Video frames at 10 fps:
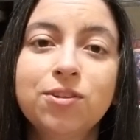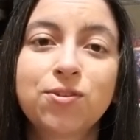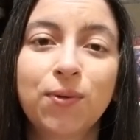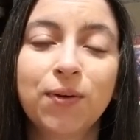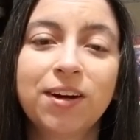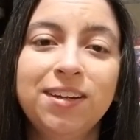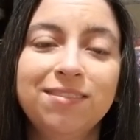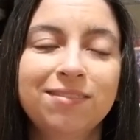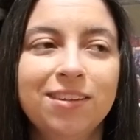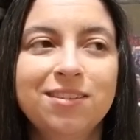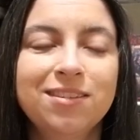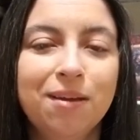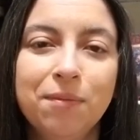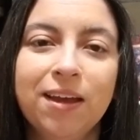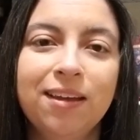with the story. It's
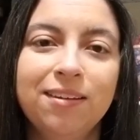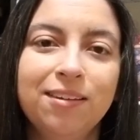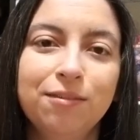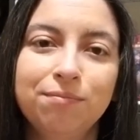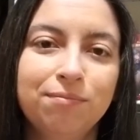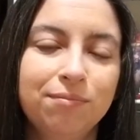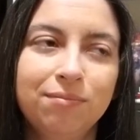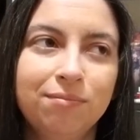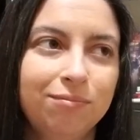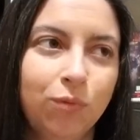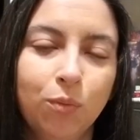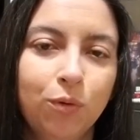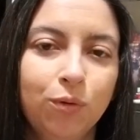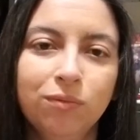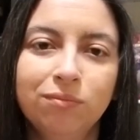not bad. It's a
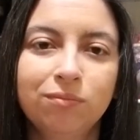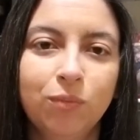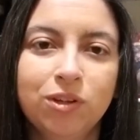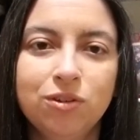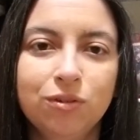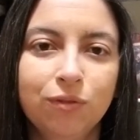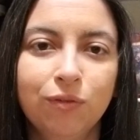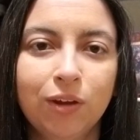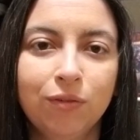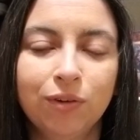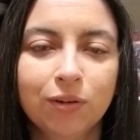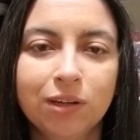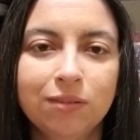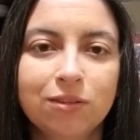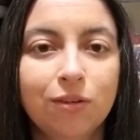normal what you do for Fatal
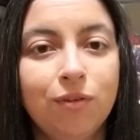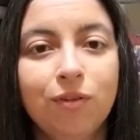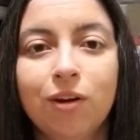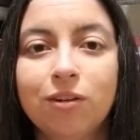Fury. So if you